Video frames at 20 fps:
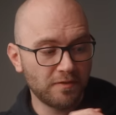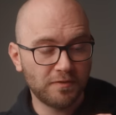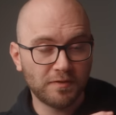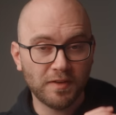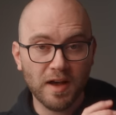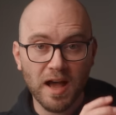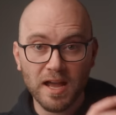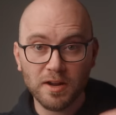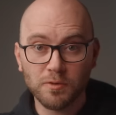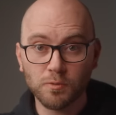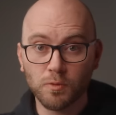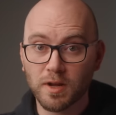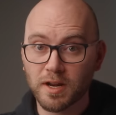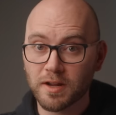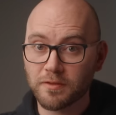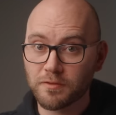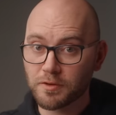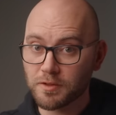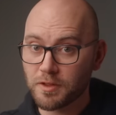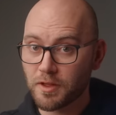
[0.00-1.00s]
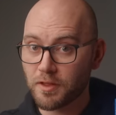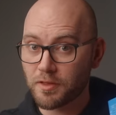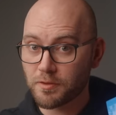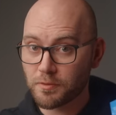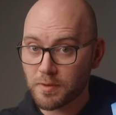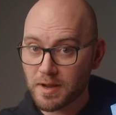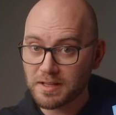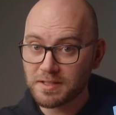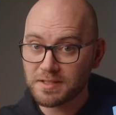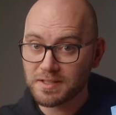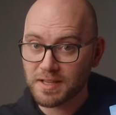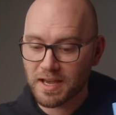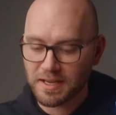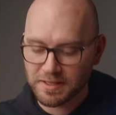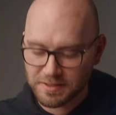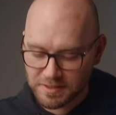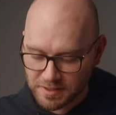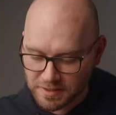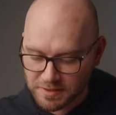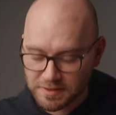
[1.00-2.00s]
find whatever the thread
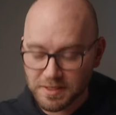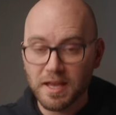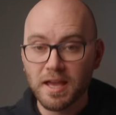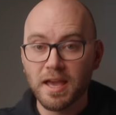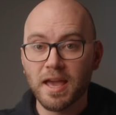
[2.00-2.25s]
size is